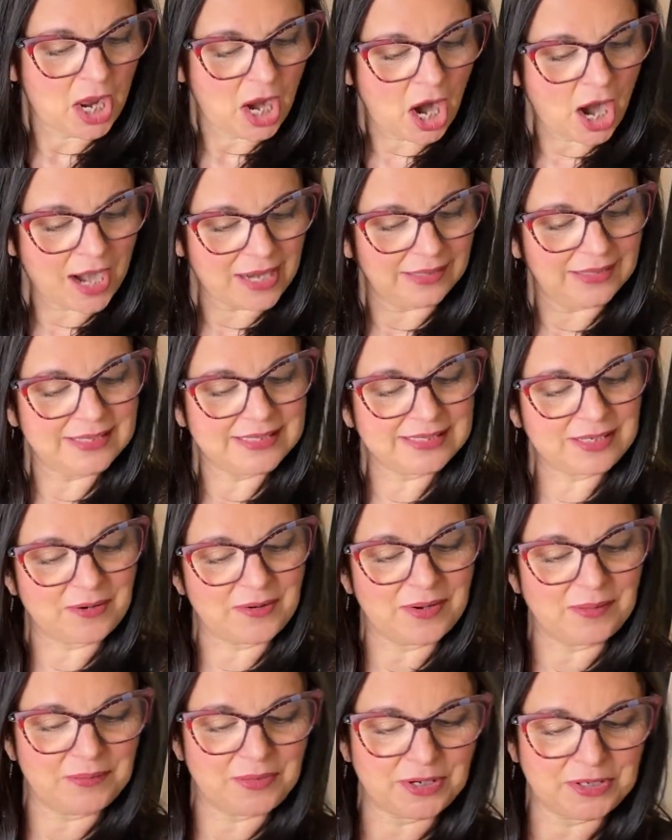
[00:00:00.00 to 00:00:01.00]
All right, let's go
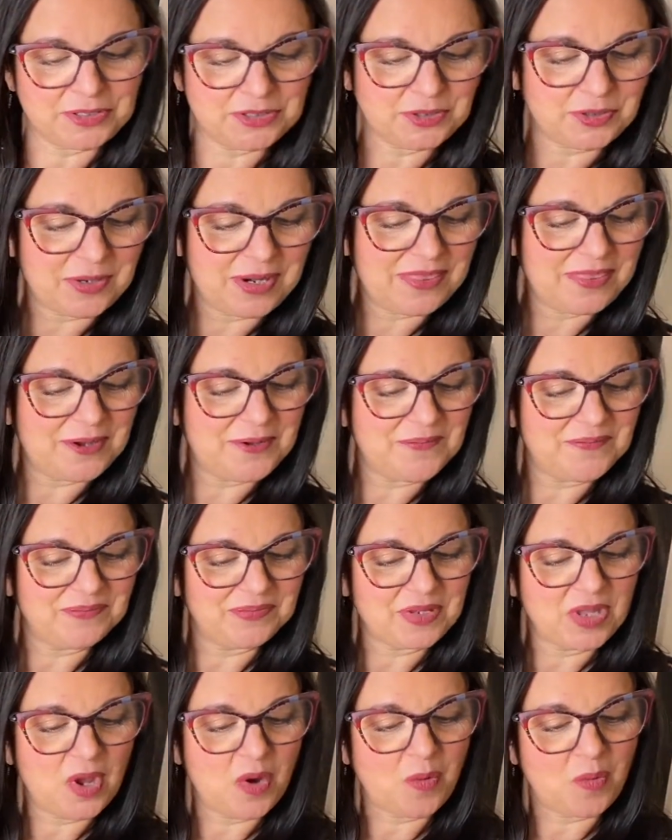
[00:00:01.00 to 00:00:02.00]
on with our story, though.
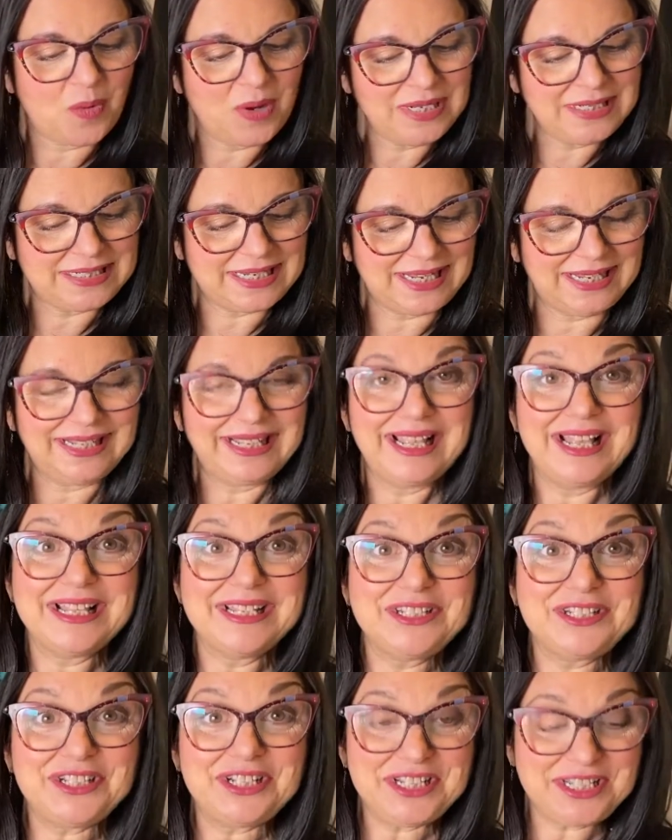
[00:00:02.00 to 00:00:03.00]
One day,
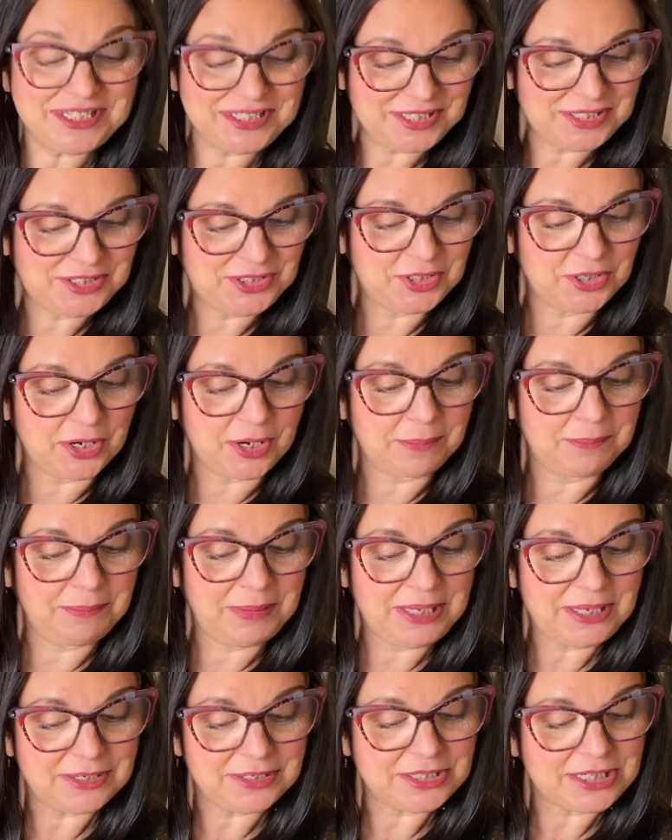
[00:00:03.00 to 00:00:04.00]
Jesus took
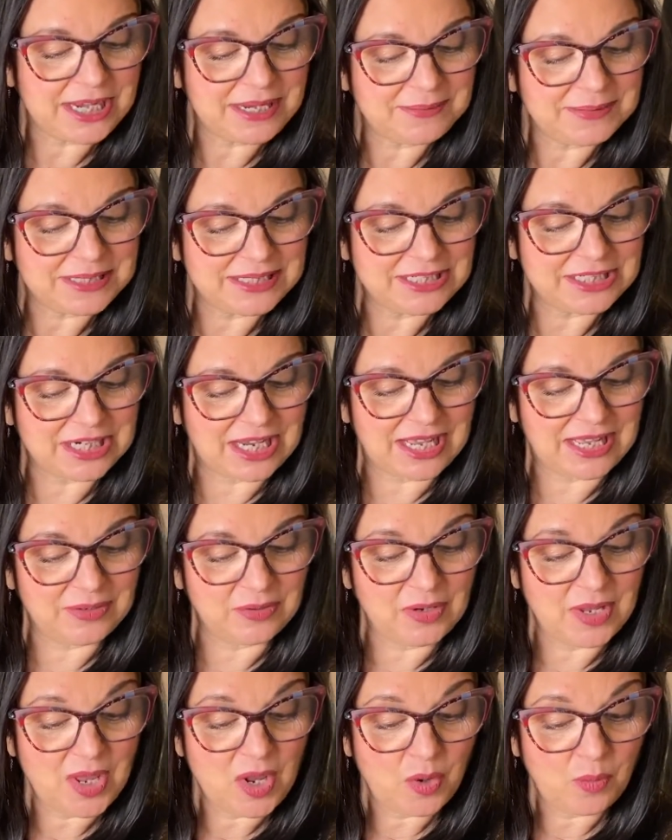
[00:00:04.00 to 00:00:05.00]
Peter, James, and
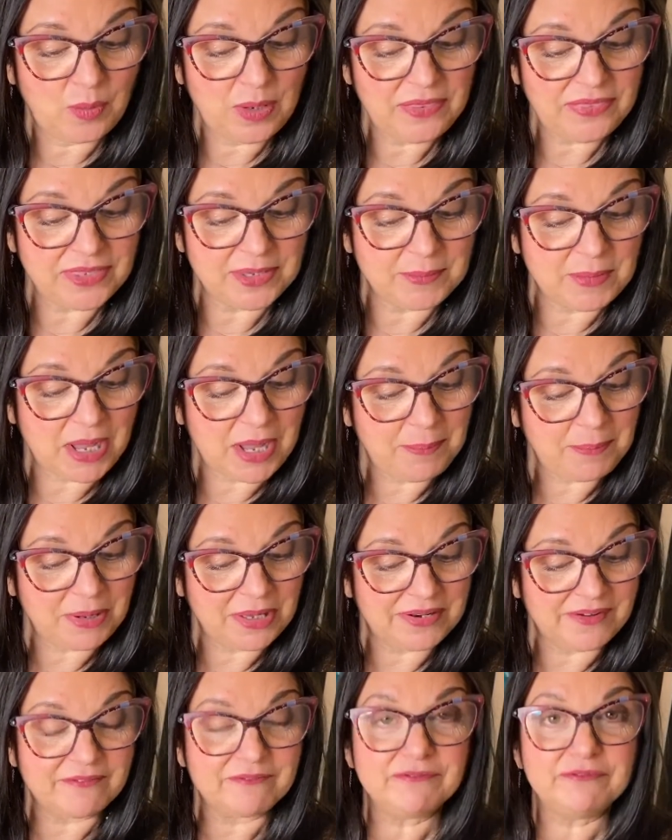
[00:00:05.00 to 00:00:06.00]
John with him up
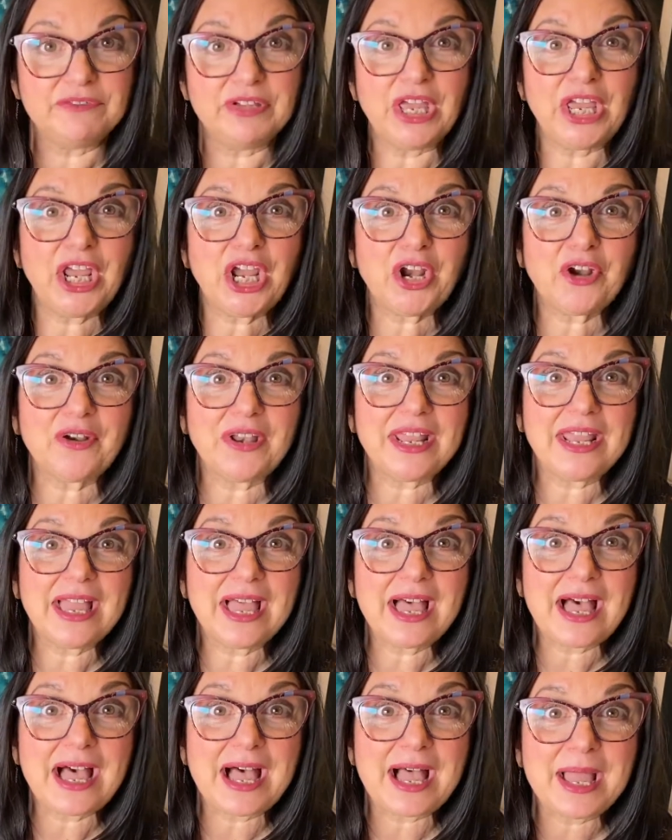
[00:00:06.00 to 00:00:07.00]
on a very
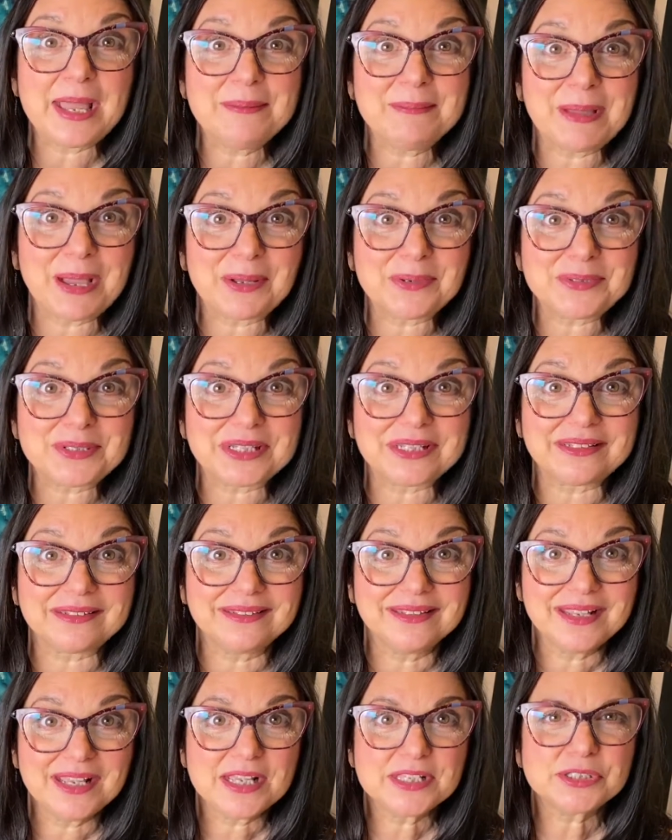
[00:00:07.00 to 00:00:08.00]
high mountain.
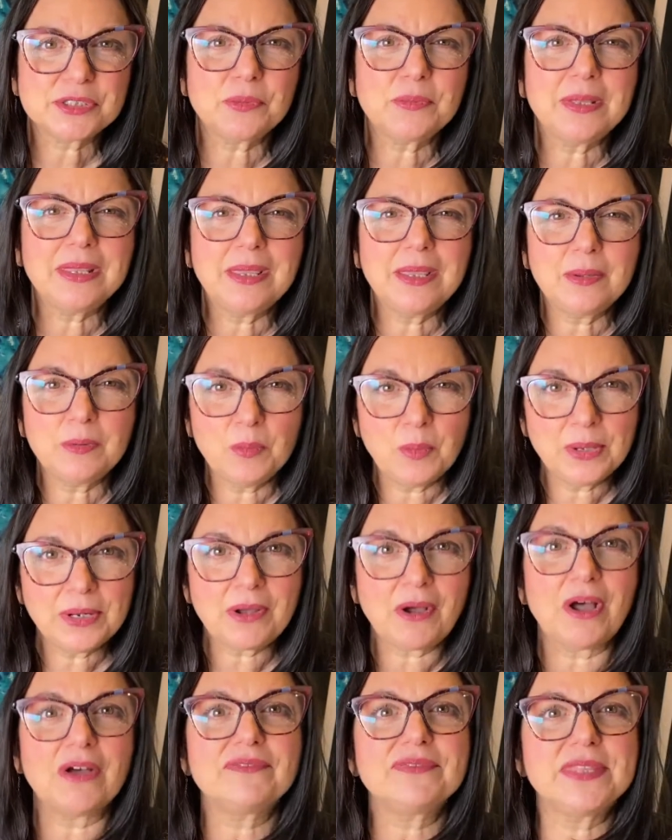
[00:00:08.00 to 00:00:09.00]
So they went
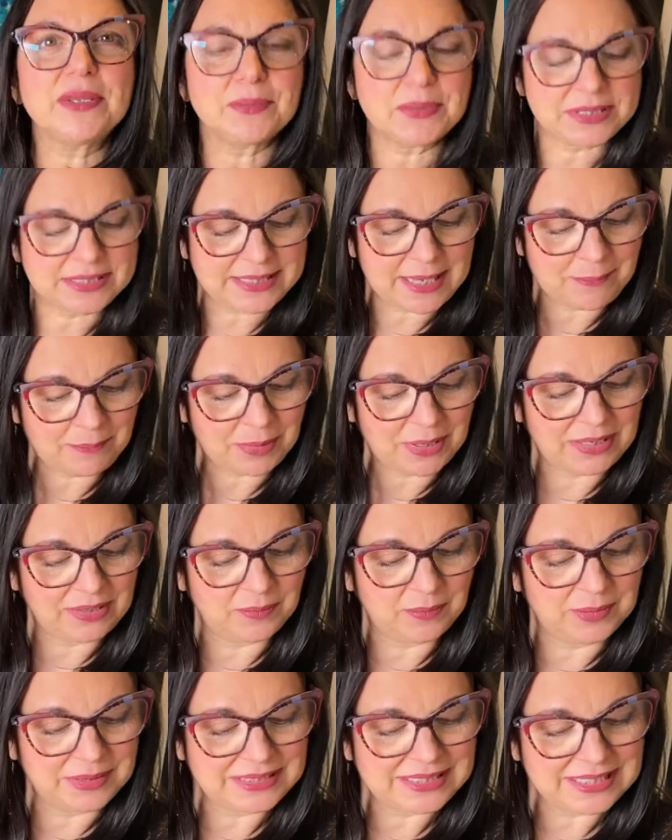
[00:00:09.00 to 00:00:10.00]
off. They were separate
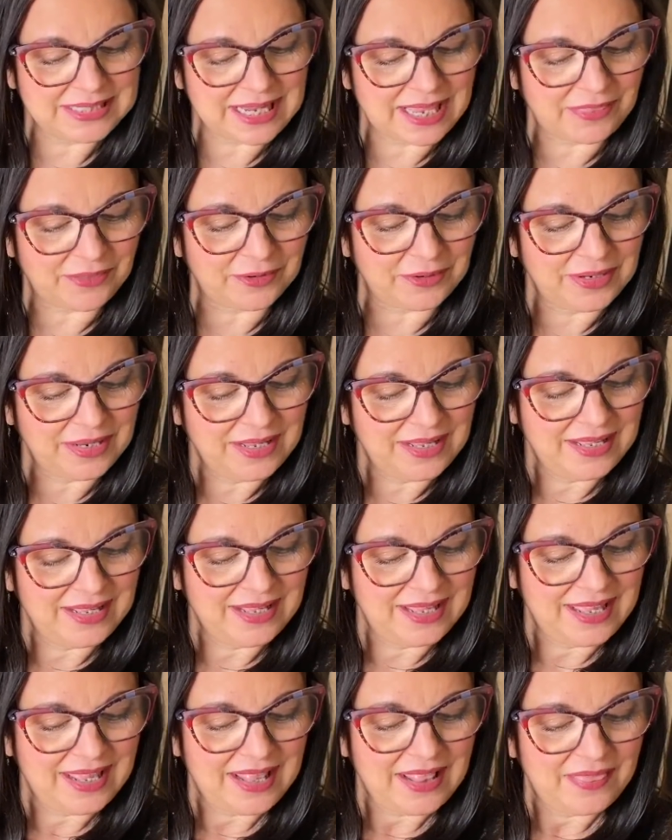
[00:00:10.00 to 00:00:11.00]
and went together.
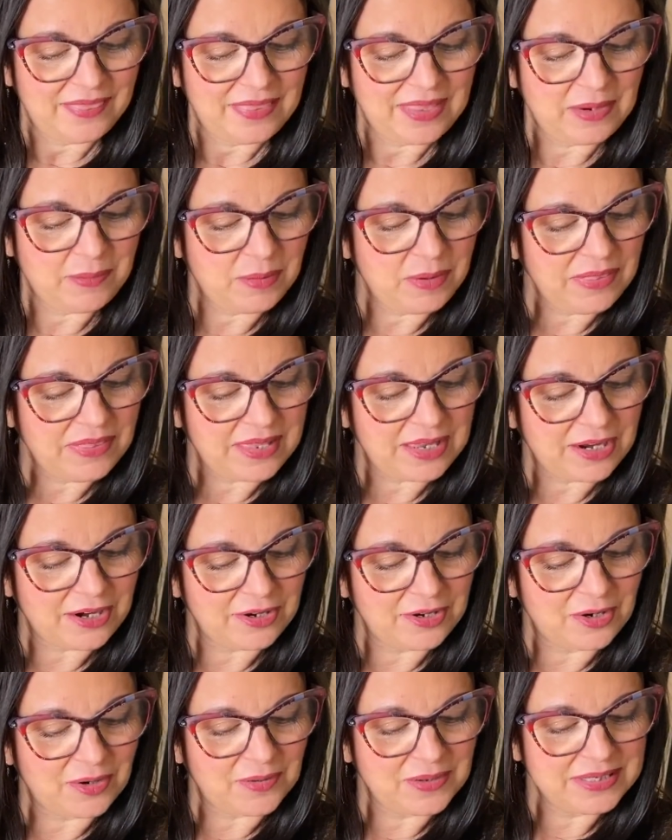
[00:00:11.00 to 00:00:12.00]
They were
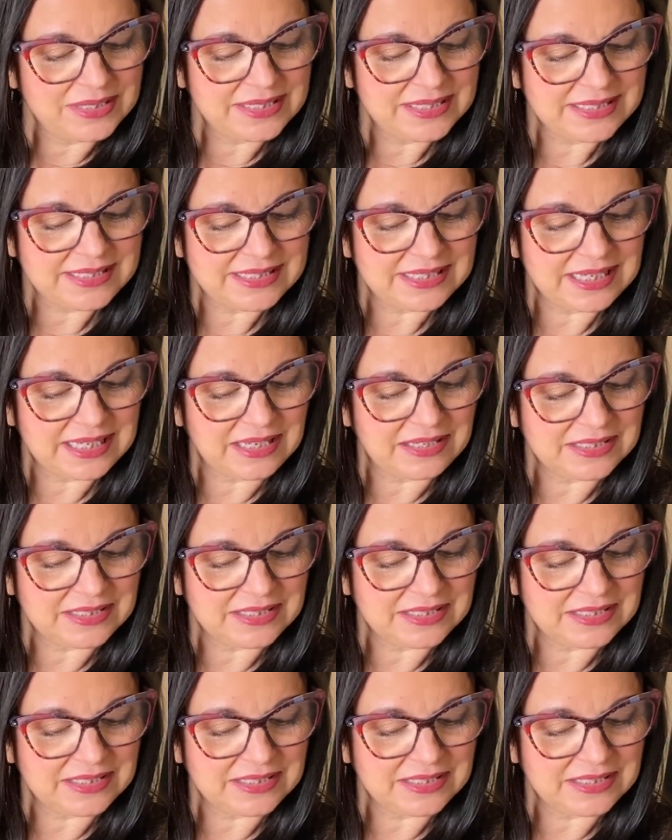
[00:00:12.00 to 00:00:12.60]
there going to see